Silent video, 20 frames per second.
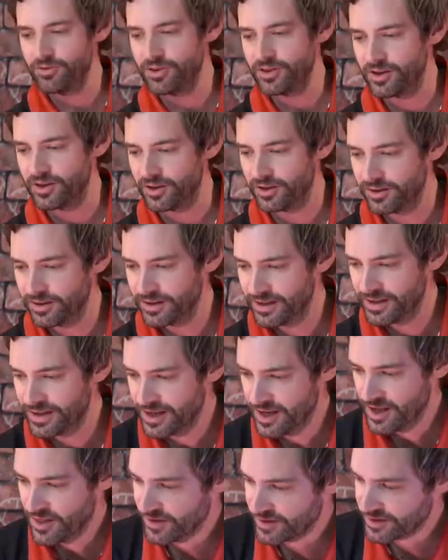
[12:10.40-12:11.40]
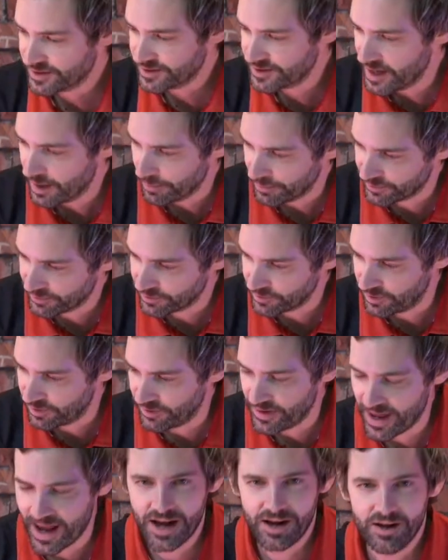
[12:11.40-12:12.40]
give you the steps
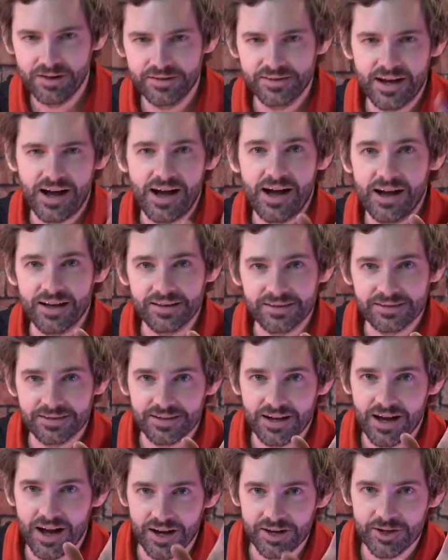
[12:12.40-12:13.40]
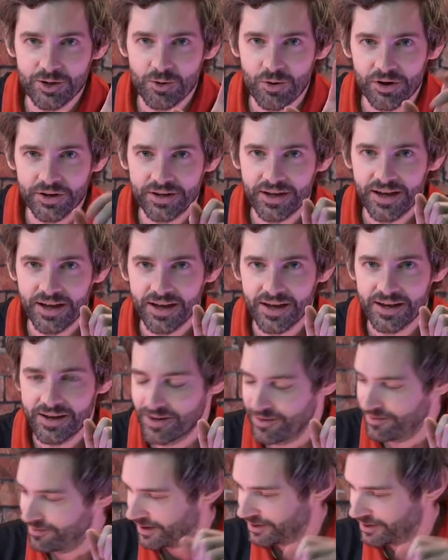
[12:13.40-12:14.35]
on how to ask, Are you okay,